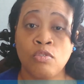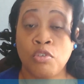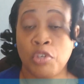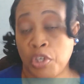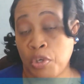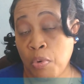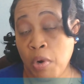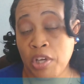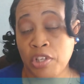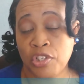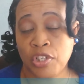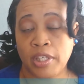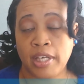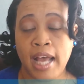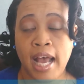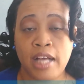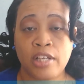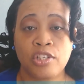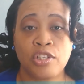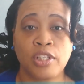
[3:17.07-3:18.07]
good question,
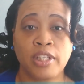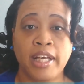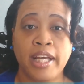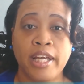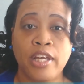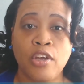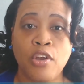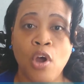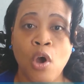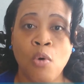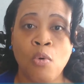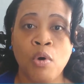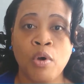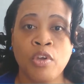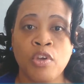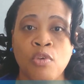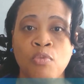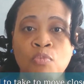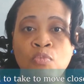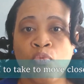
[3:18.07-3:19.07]
actually.
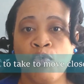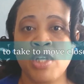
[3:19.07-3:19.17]
You